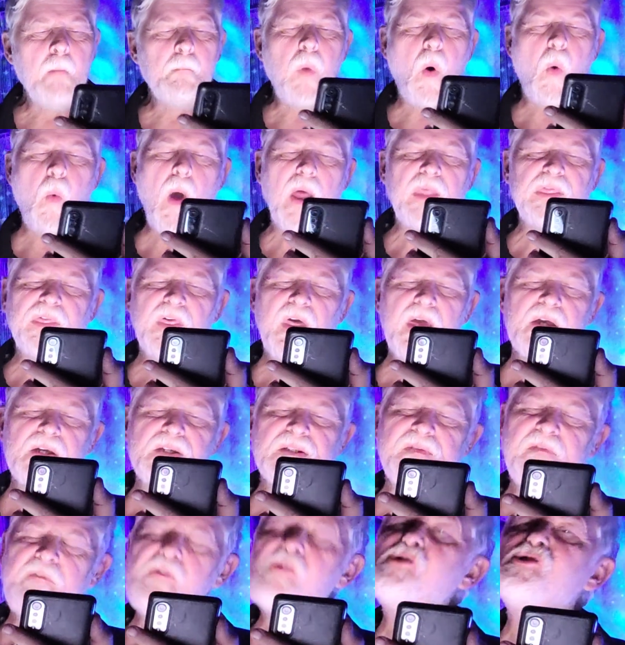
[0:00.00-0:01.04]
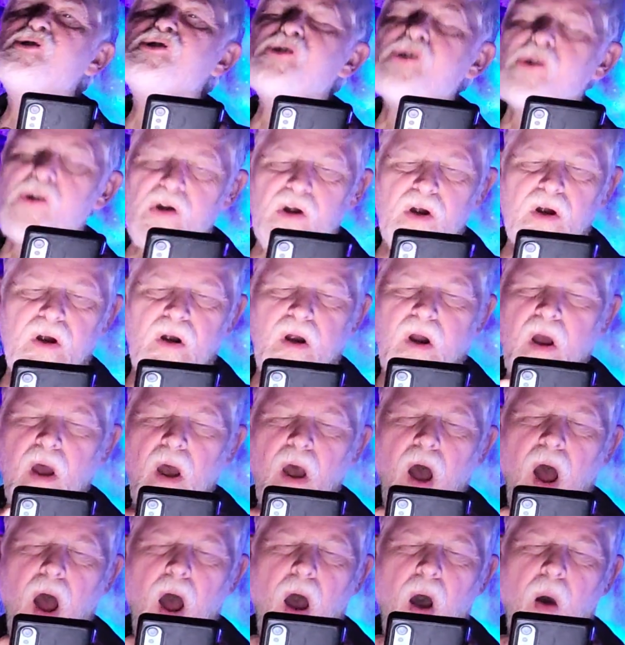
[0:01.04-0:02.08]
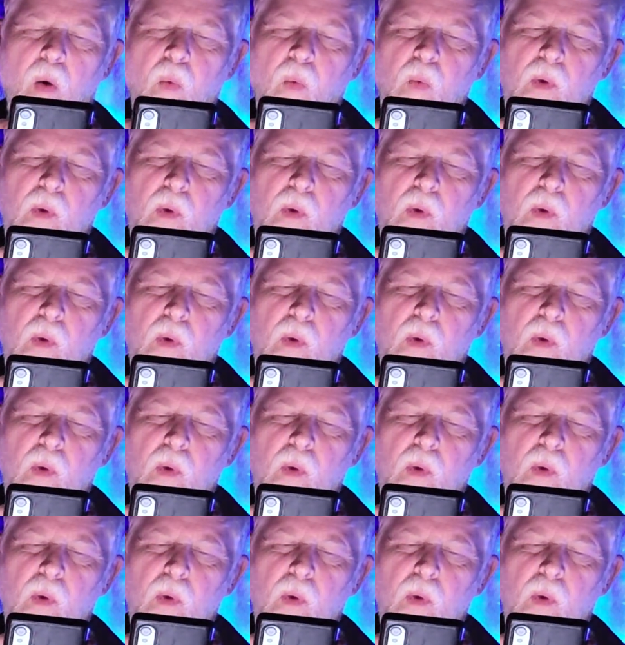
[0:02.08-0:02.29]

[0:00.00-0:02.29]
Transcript: But one thing is for sure, uh,